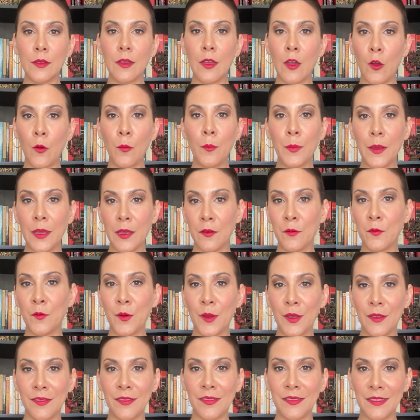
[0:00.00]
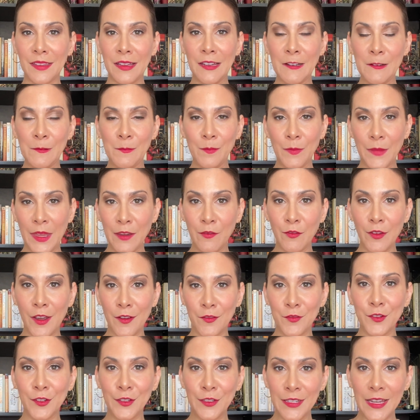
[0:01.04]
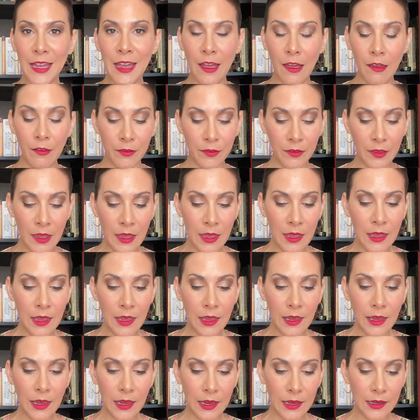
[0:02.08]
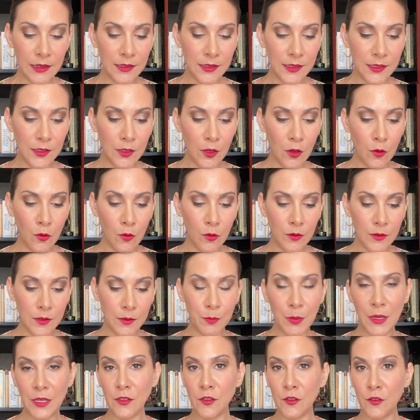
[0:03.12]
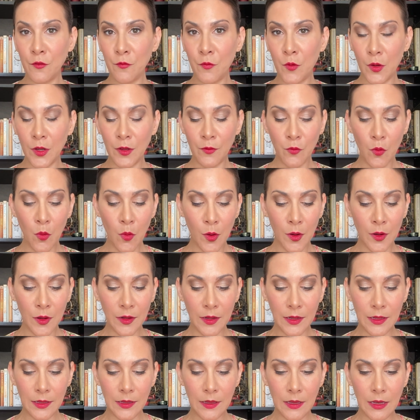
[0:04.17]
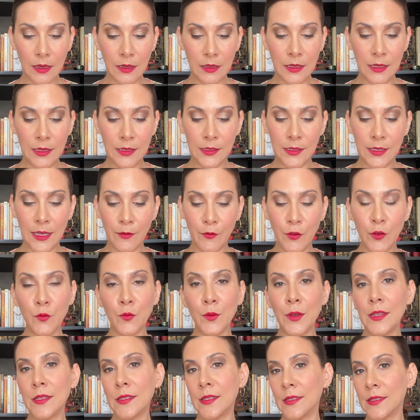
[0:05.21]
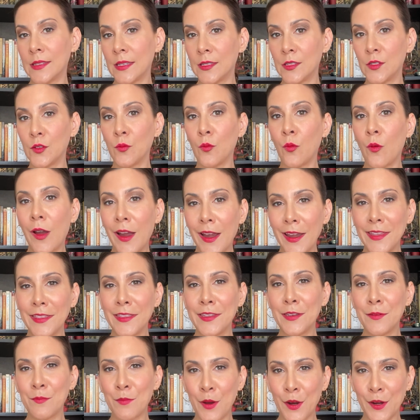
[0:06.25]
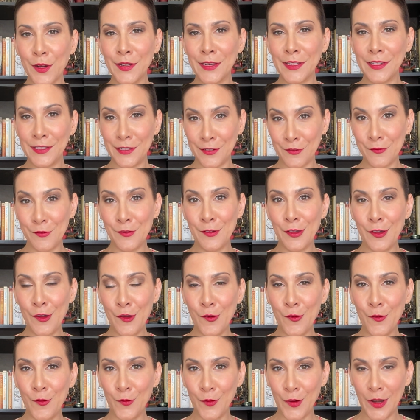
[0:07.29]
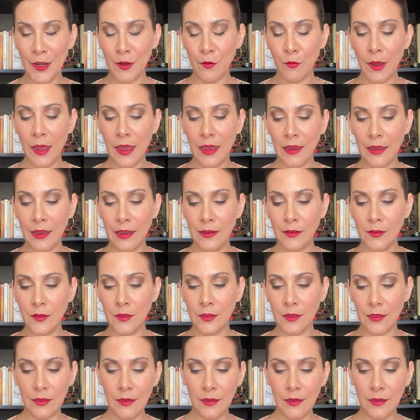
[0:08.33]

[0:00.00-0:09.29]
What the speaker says: helping with life after death. And so it's page 244. He's giving reasons as to why the departed don't go right away. And